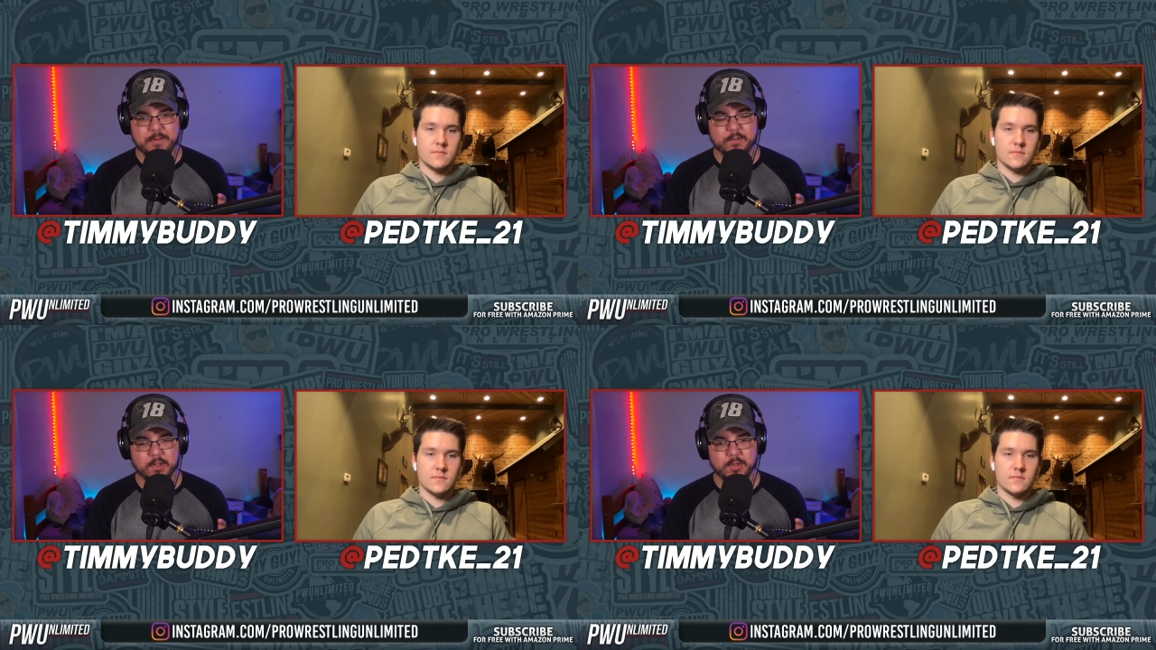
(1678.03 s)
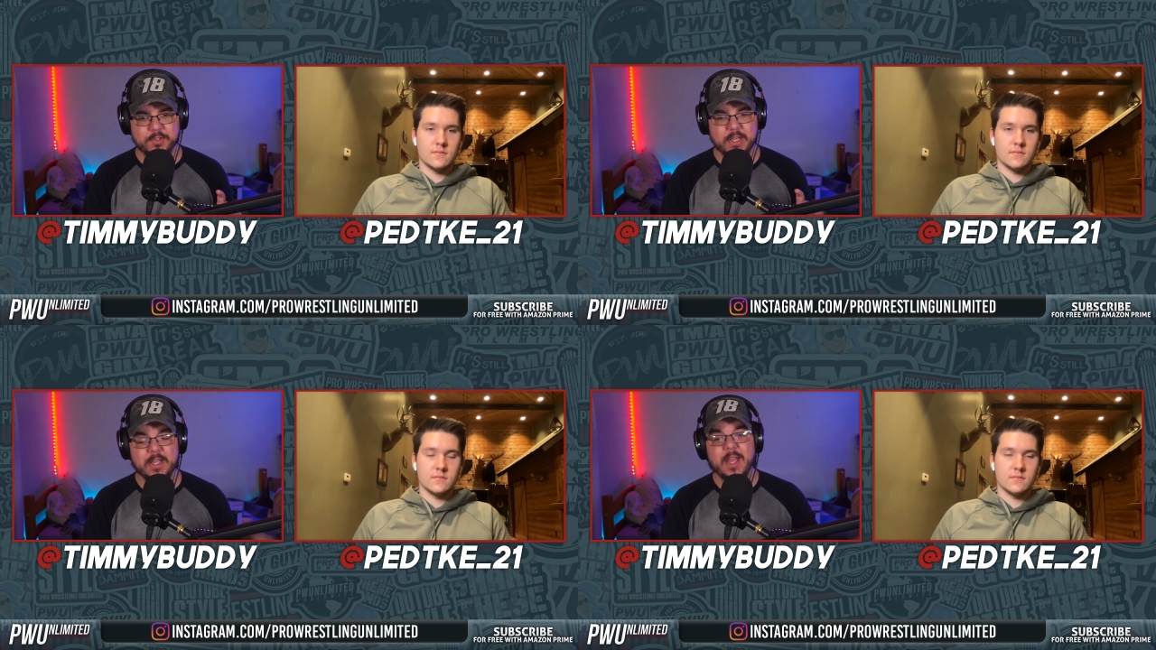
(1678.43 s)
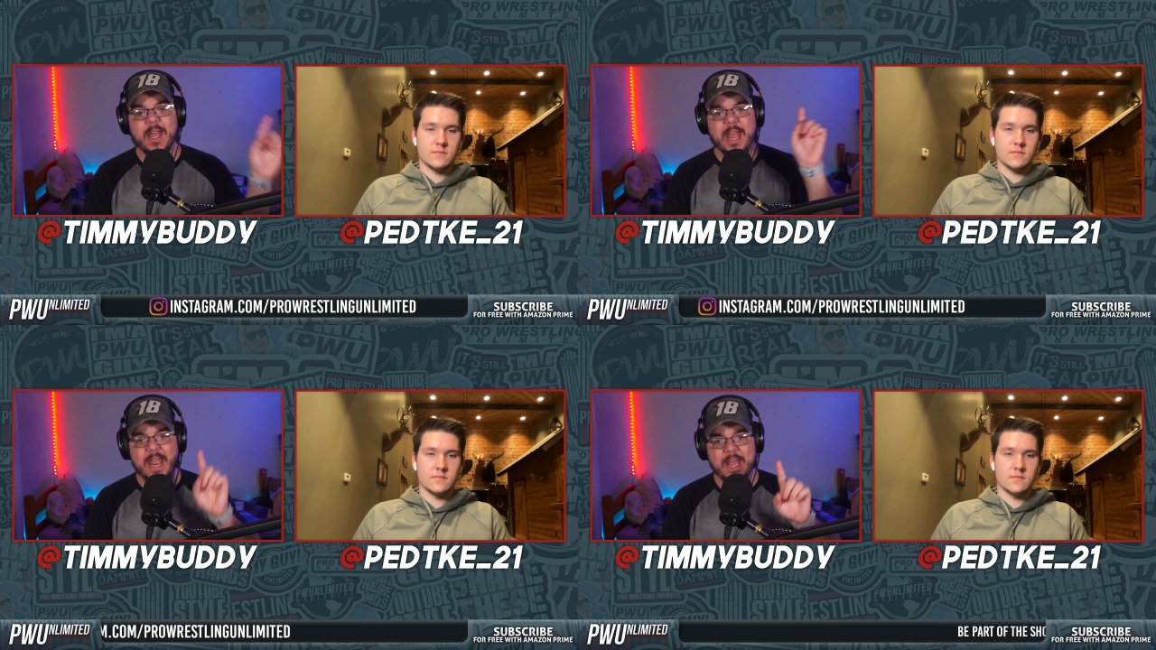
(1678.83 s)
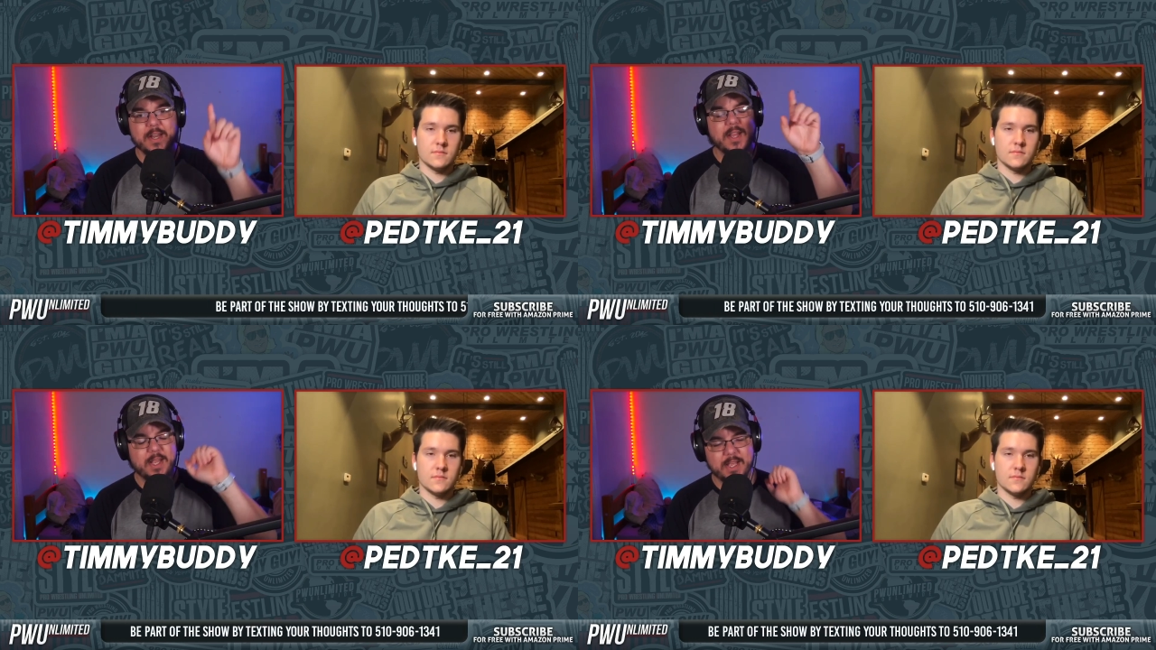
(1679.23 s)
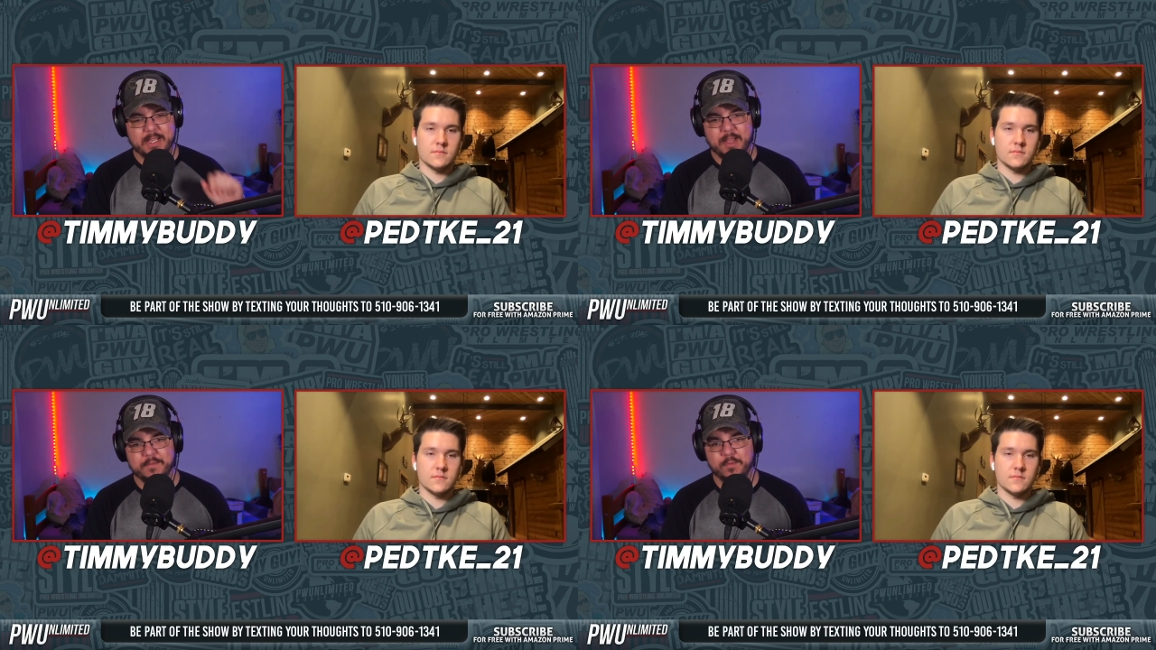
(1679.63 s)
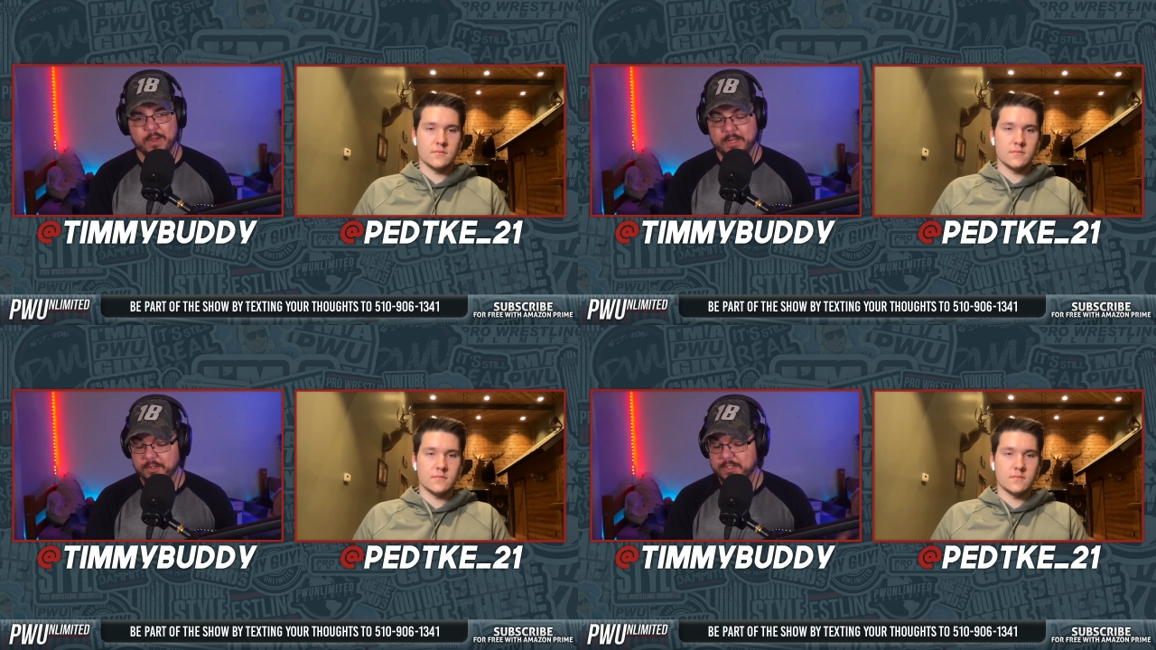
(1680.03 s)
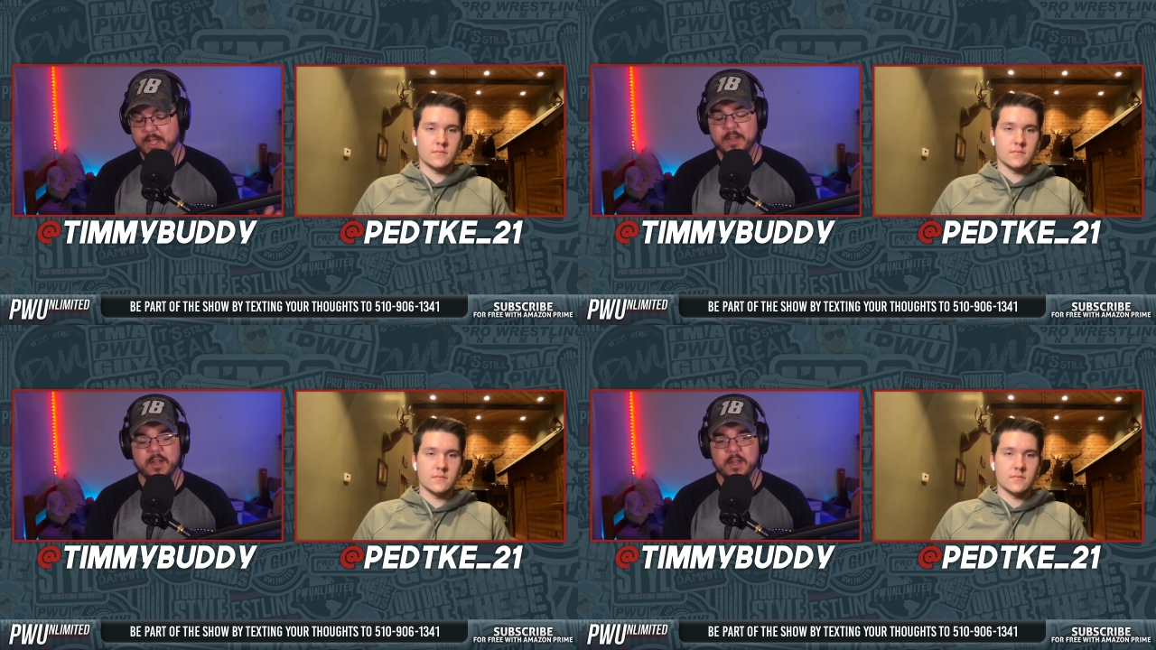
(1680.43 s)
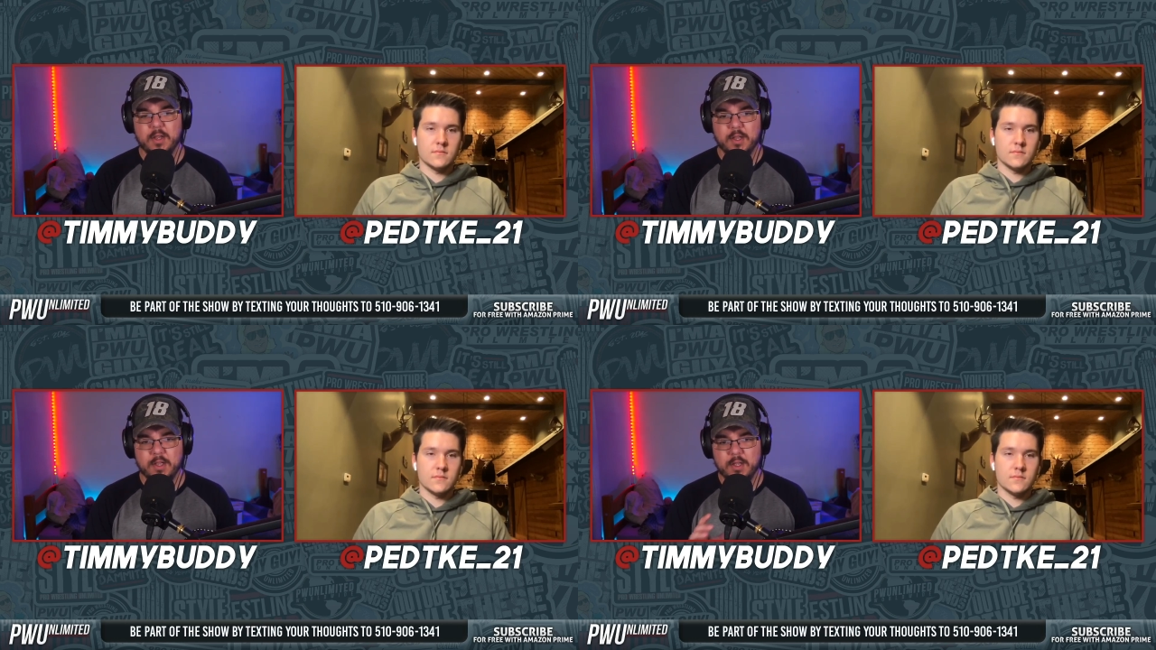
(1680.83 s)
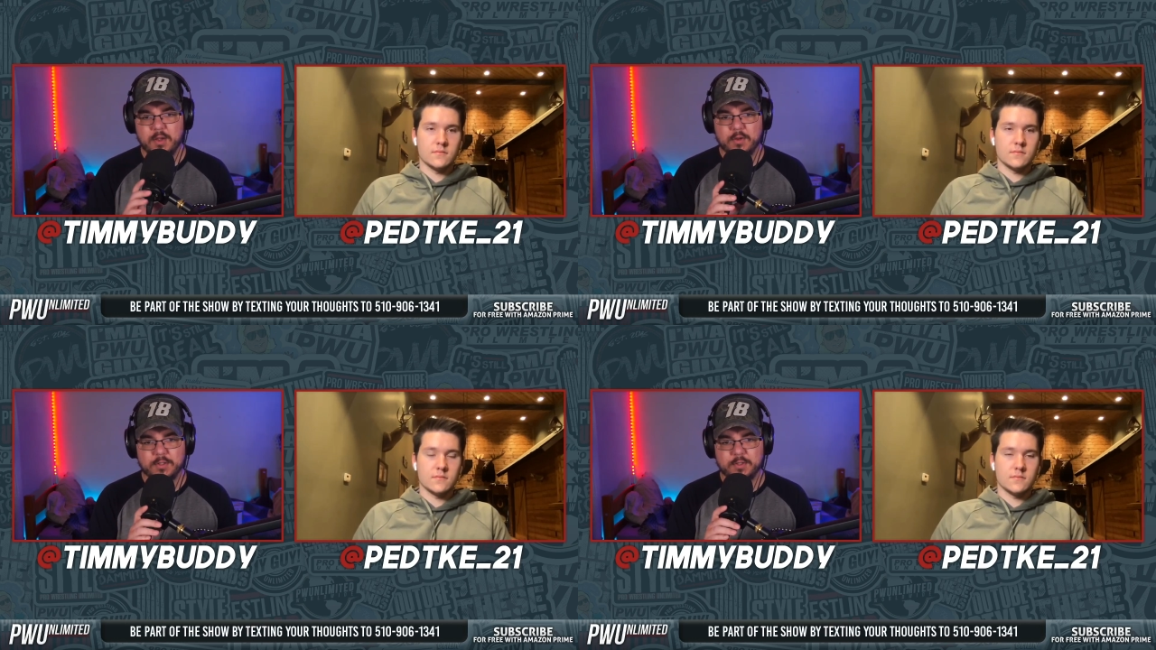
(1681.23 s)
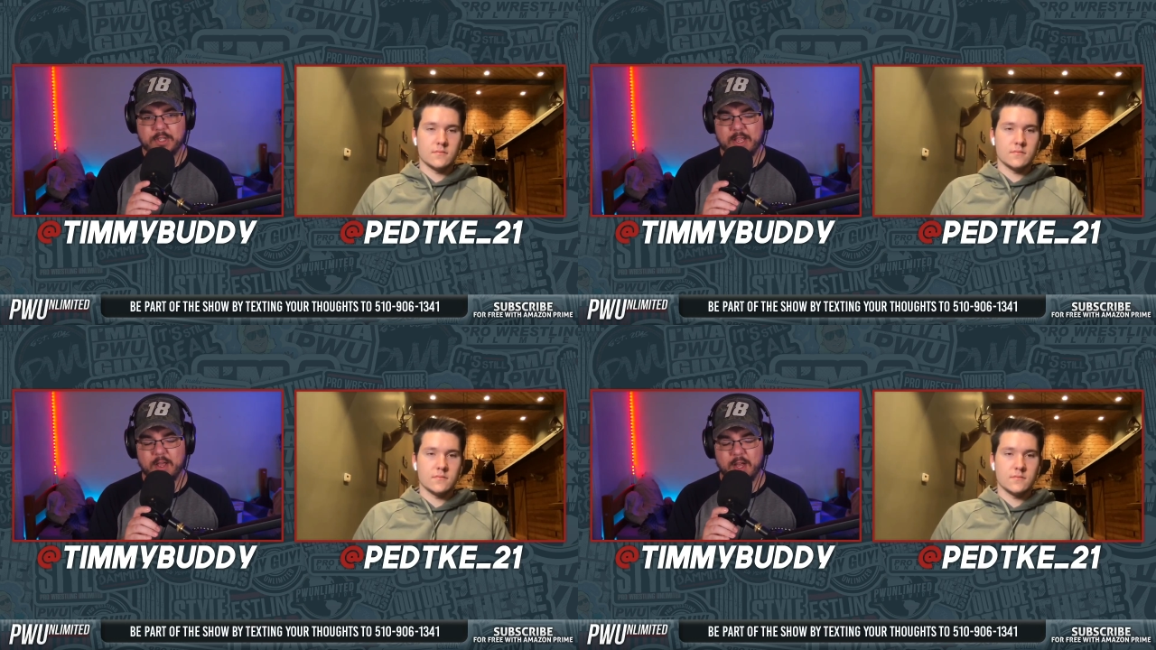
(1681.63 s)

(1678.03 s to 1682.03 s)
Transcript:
Speaker 1: for losing, and it gave, like you said, uh,